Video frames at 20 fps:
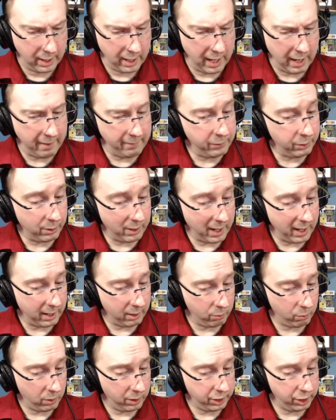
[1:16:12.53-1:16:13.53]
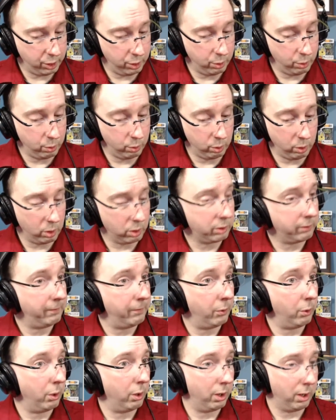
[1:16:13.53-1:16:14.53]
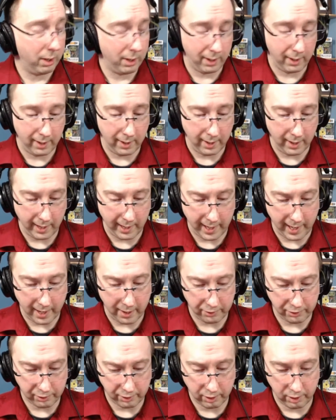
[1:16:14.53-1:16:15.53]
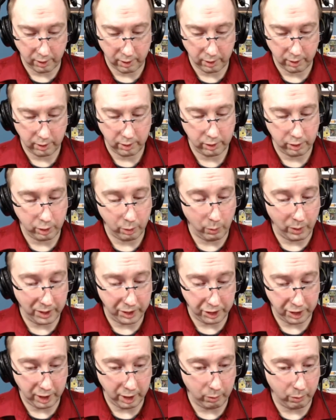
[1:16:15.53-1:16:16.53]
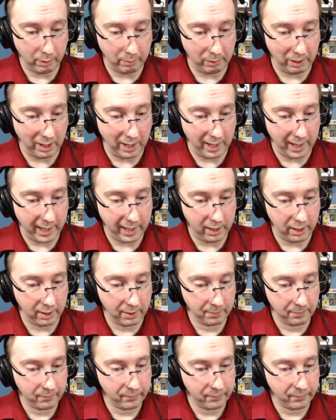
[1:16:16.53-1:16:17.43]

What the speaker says: Have you got what you looked for? I asked, to which he replied,